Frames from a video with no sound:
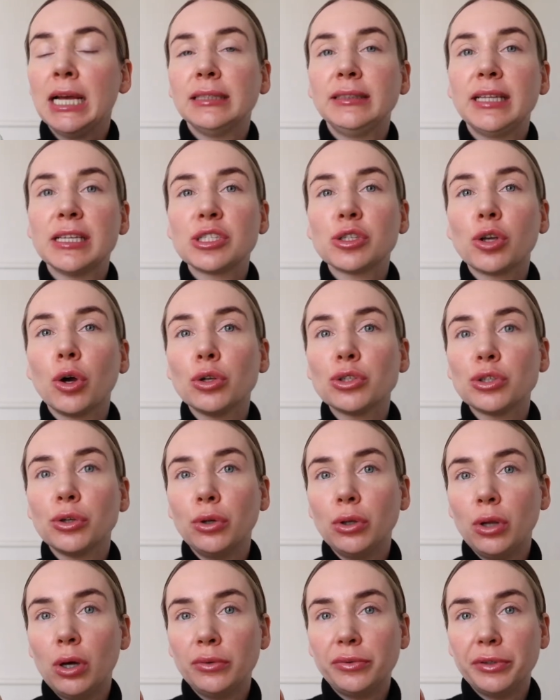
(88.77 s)
this goes
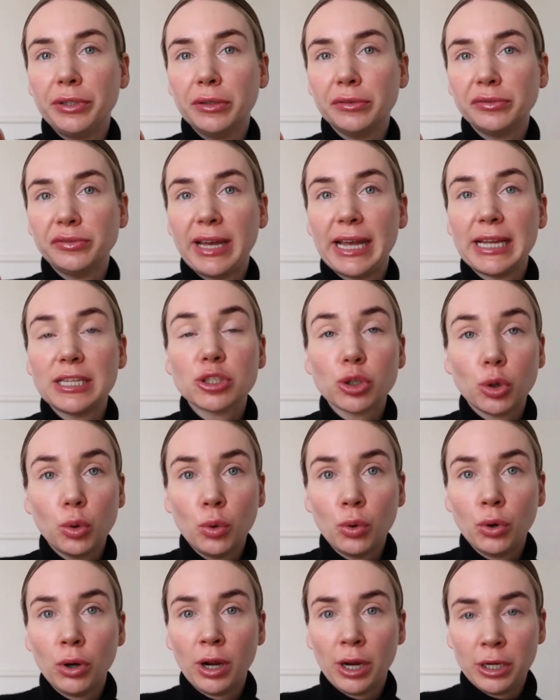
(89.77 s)
all over your face,
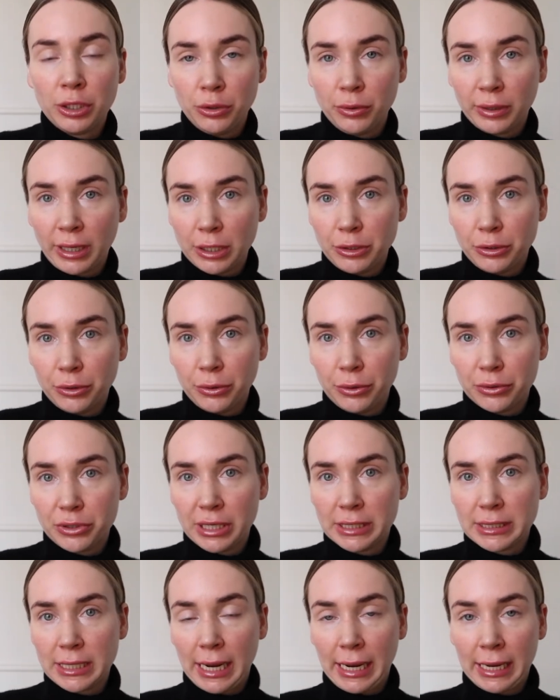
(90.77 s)
or you can use
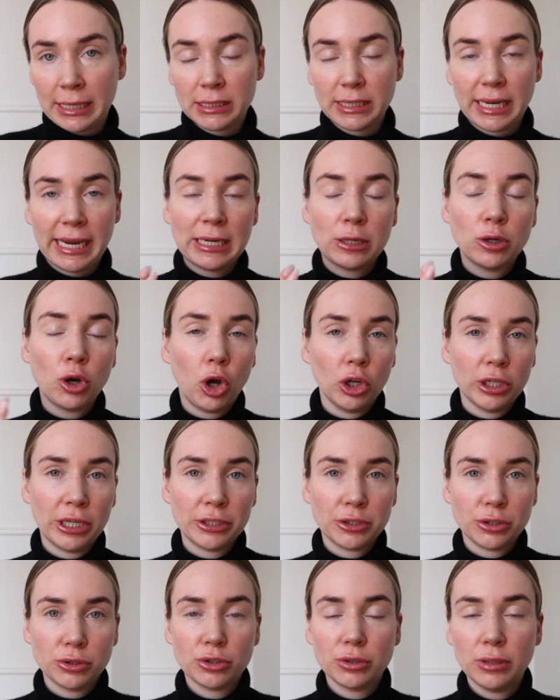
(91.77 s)
it as a color,